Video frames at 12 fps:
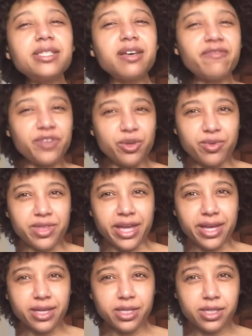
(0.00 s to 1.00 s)
a few
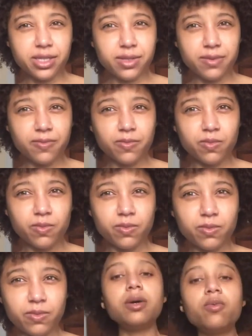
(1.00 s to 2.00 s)
things.
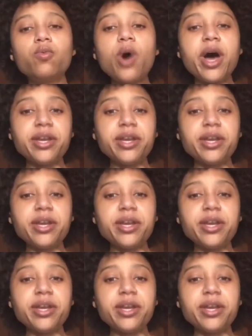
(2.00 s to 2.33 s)
1.